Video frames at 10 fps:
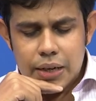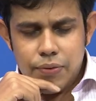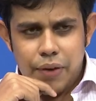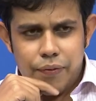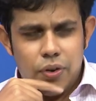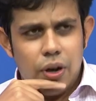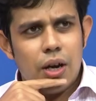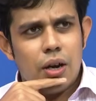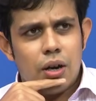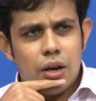we have
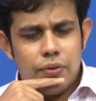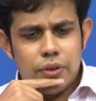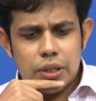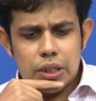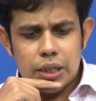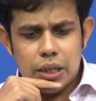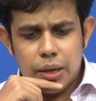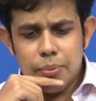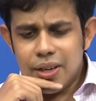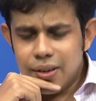covered
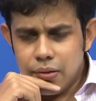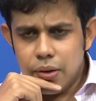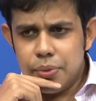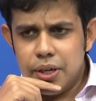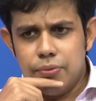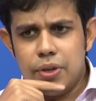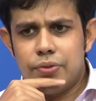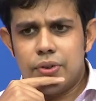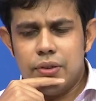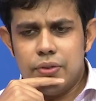chemical equilibrium, we
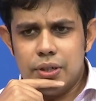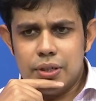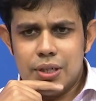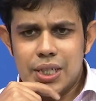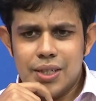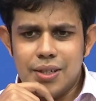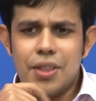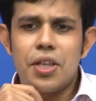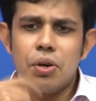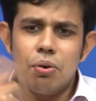have covered the
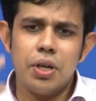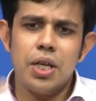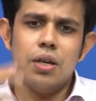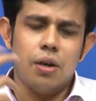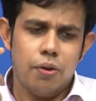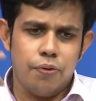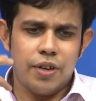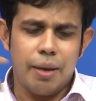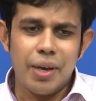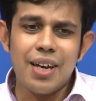theory of
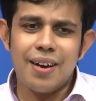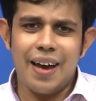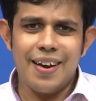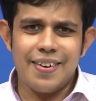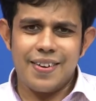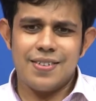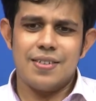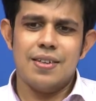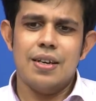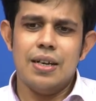chemical
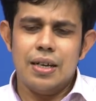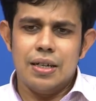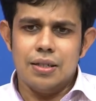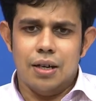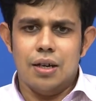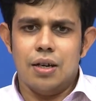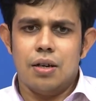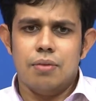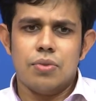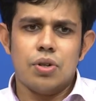kinetics, the
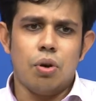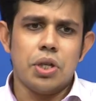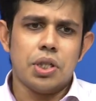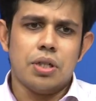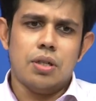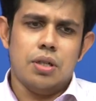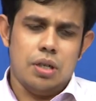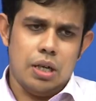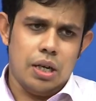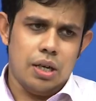collision
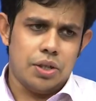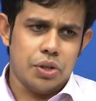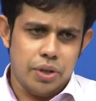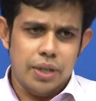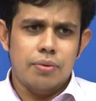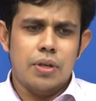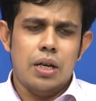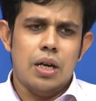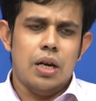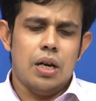theory,
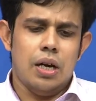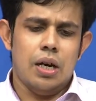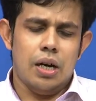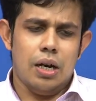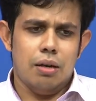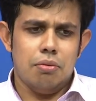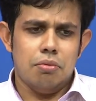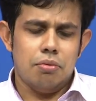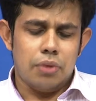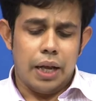
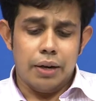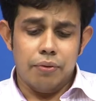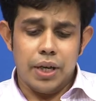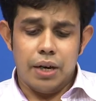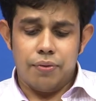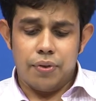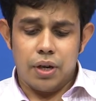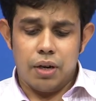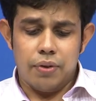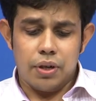then we have
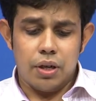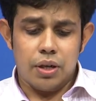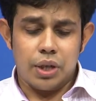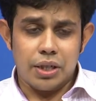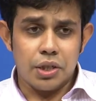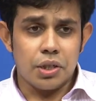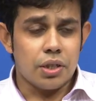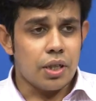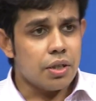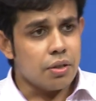covered the transition
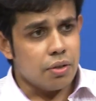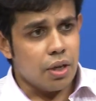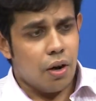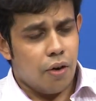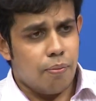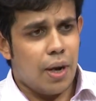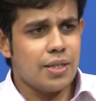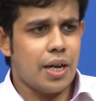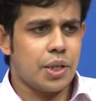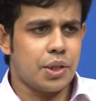state theory, law of
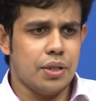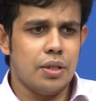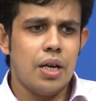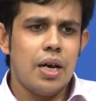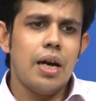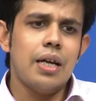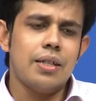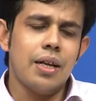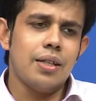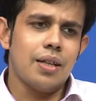mass action, and
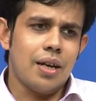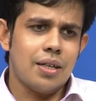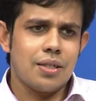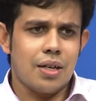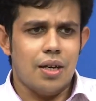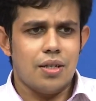then in the last